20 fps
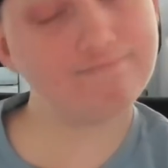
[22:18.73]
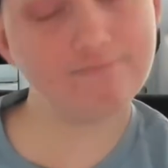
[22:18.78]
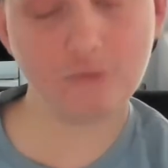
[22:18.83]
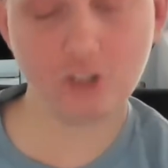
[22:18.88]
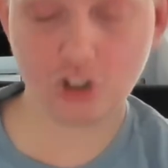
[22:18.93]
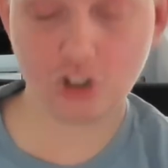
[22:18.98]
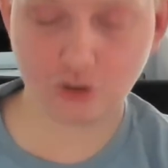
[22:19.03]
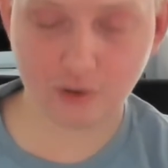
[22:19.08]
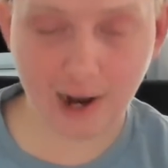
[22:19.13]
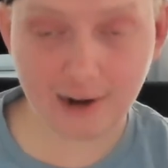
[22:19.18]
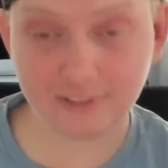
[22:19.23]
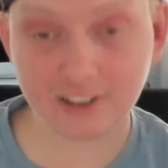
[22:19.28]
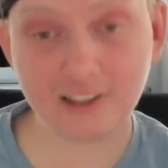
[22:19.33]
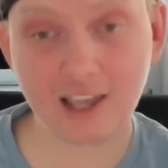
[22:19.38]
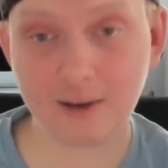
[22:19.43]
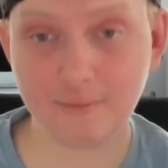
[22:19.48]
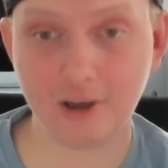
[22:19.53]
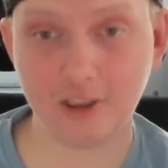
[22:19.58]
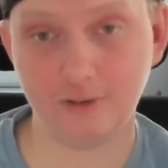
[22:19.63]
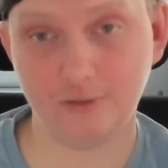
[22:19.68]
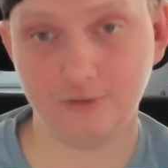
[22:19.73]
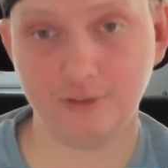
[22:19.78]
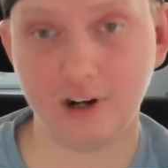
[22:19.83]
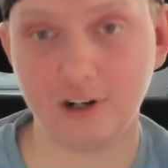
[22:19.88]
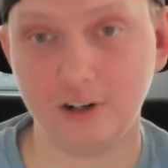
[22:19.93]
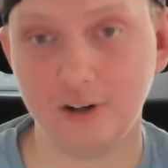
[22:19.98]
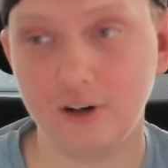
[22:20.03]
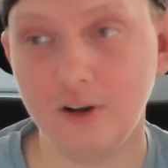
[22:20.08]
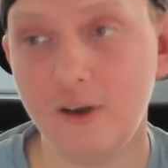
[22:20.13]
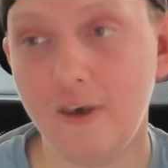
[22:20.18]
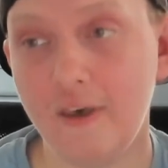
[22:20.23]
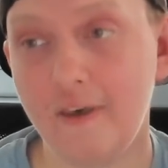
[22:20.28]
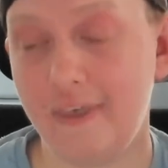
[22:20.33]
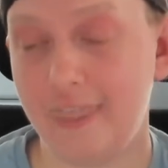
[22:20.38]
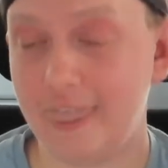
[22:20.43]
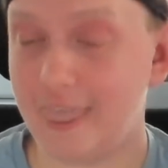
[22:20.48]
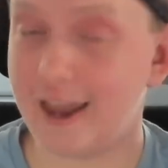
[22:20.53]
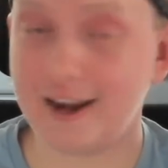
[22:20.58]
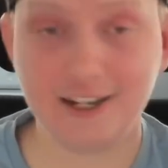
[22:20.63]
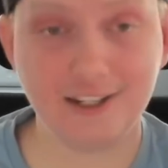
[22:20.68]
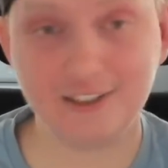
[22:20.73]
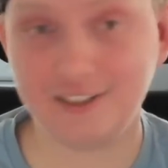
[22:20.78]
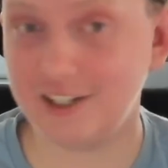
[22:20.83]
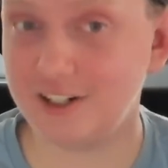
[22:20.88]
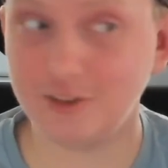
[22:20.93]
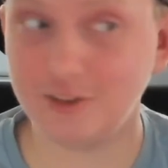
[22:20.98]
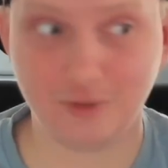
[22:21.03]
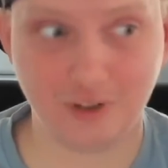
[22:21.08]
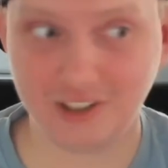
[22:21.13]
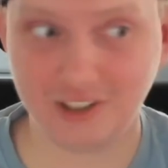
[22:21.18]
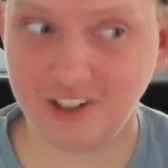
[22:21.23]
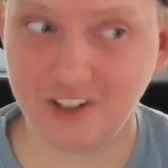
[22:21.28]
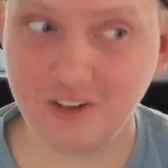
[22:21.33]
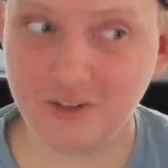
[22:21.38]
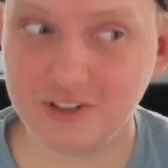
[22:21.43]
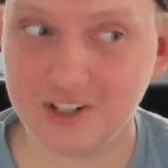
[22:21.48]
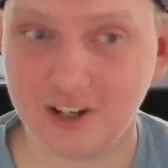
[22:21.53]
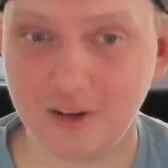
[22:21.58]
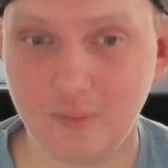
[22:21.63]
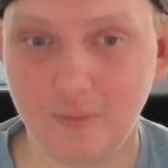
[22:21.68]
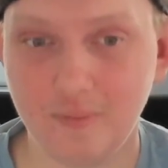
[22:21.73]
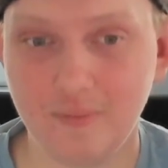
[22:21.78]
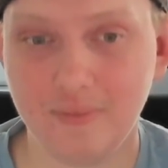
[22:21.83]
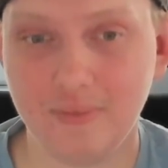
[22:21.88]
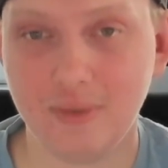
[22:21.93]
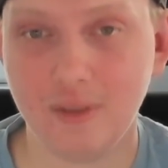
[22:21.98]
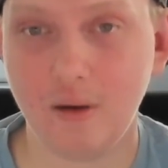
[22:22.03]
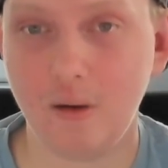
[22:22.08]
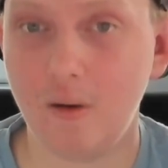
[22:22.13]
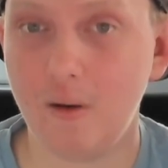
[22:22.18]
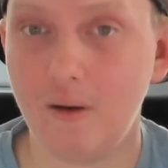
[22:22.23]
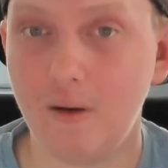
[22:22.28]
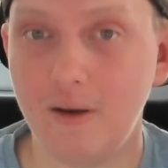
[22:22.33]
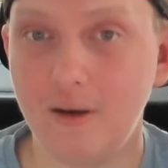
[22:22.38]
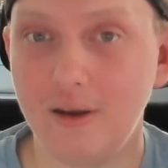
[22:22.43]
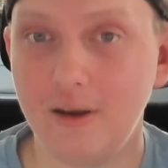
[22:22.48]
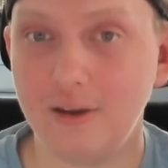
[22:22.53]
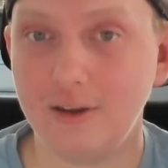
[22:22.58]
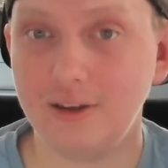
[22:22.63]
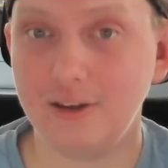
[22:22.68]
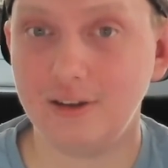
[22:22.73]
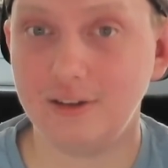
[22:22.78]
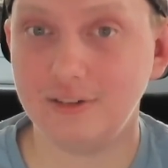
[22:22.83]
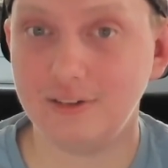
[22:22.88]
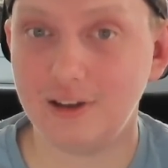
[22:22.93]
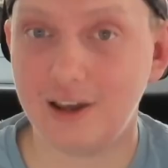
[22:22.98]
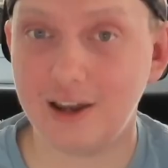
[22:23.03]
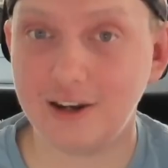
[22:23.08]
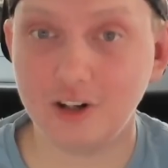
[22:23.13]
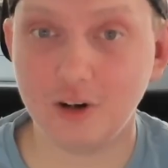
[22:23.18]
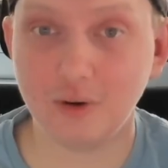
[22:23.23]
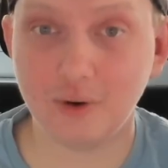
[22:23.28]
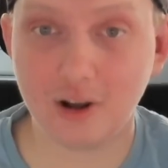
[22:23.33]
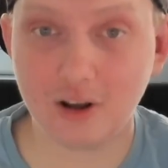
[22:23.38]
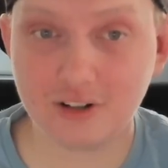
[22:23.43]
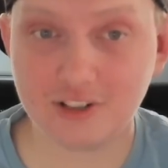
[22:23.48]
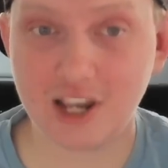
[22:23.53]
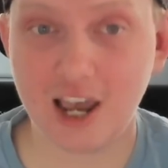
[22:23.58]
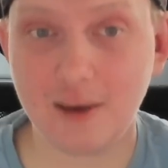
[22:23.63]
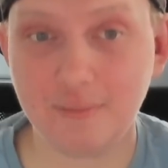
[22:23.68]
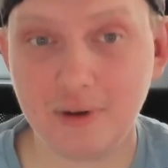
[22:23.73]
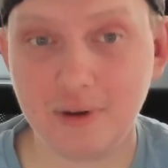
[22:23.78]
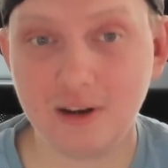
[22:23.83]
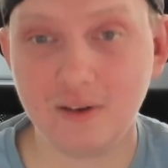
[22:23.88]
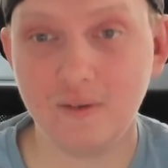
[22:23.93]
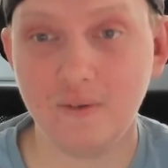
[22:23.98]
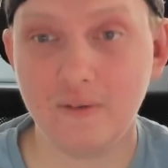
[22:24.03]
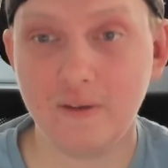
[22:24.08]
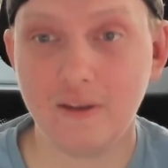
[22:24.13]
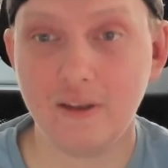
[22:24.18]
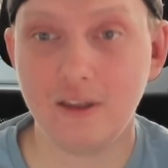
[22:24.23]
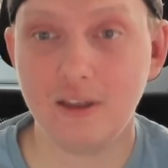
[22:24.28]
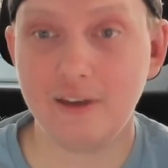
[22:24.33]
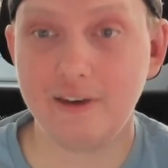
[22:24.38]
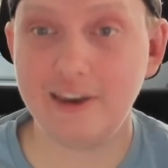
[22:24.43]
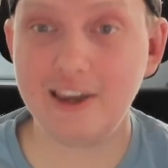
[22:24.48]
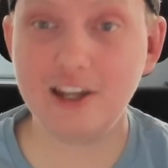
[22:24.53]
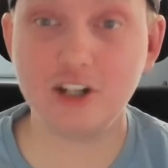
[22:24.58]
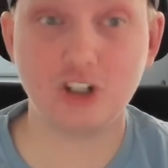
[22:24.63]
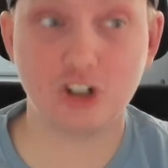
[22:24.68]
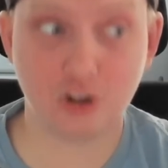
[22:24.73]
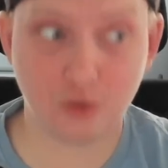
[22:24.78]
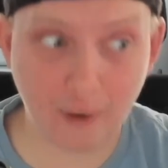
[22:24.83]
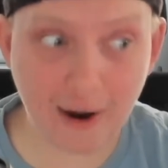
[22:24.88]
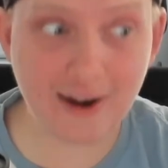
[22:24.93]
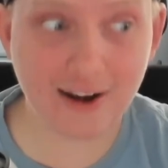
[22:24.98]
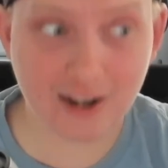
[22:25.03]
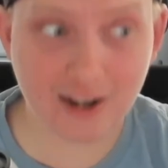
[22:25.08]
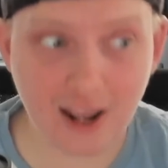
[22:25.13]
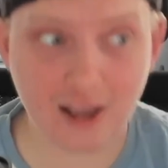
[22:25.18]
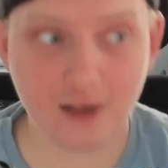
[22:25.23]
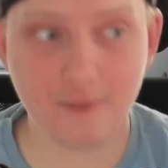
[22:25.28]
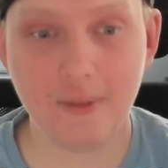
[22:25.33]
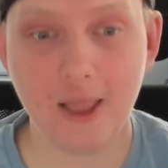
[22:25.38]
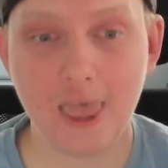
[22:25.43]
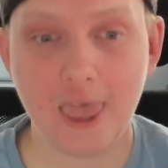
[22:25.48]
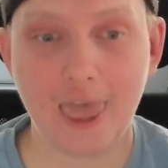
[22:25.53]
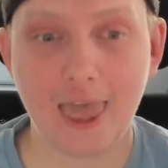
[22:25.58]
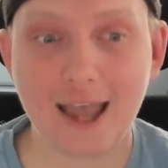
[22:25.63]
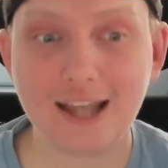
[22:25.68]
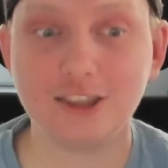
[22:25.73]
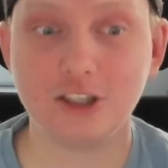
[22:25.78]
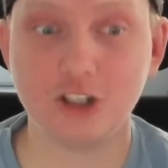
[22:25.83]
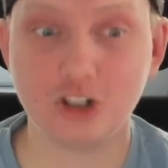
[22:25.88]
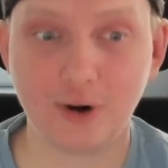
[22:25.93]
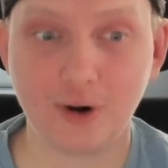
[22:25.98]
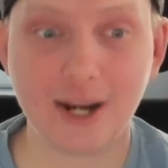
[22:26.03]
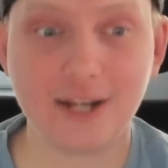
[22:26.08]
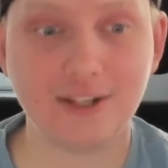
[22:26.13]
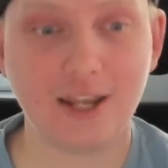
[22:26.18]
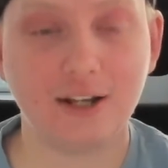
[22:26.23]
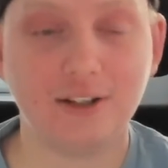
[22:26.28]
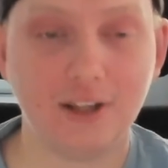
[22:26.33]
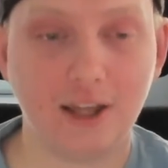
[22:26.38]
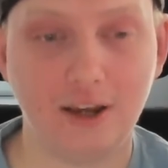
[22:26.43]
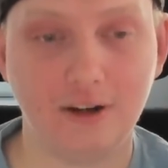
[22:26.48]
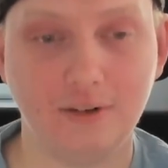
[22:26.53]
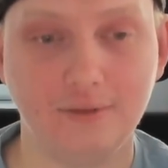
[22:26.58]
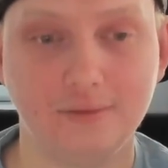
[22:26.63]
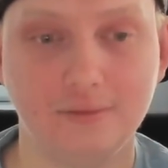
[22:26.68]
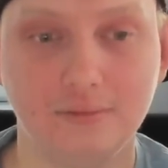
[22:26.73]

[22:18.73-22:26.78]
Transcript: You drafted that motherfucker, and he didn't really use him. And you know what else happened? He traded him at the trade deadline.